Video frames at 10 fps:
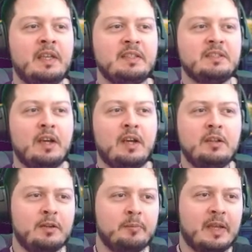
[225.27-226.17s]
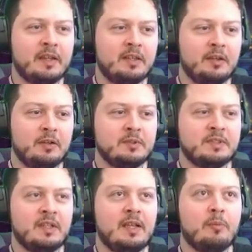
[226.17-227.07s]
His color back here
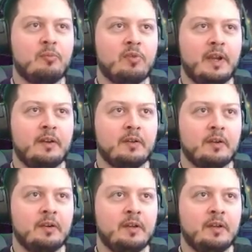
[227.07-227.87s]
was a lot brighter.